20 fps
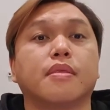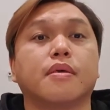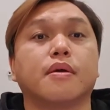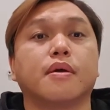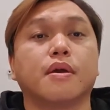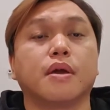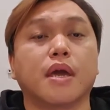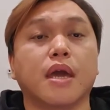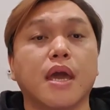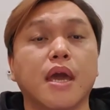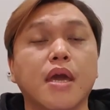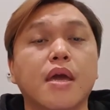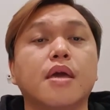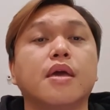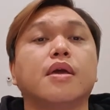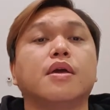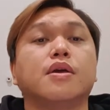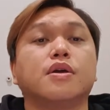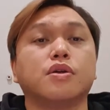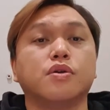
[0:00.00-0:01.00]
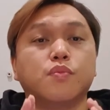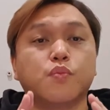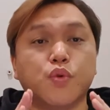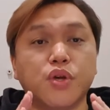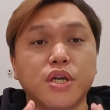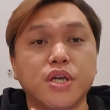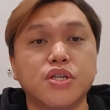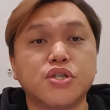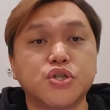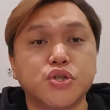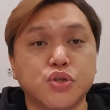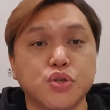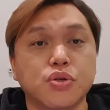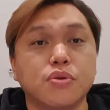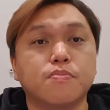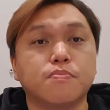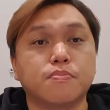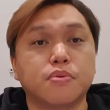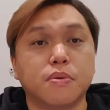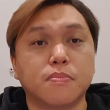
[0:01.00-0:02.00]
Okay, we
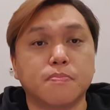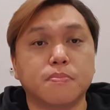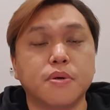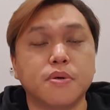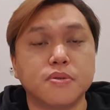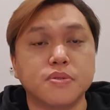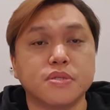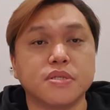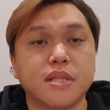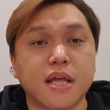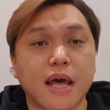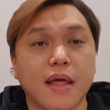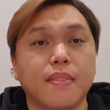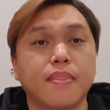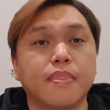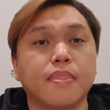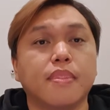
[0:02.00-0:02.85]
should propose that.